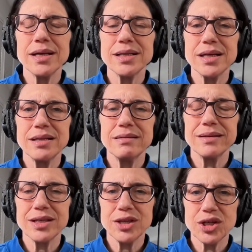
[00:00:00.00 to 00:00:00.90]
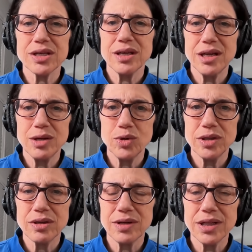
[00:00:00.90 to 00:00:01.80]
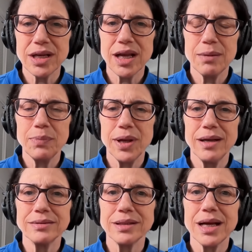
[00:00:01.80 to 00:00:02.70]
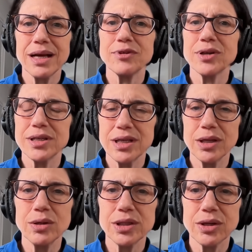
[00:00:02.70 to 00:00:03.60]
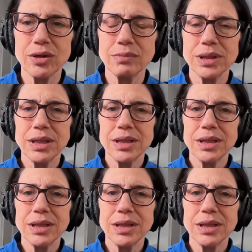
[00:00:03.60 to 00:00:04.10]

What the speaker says: as he suggested he would during the campaign after a single term,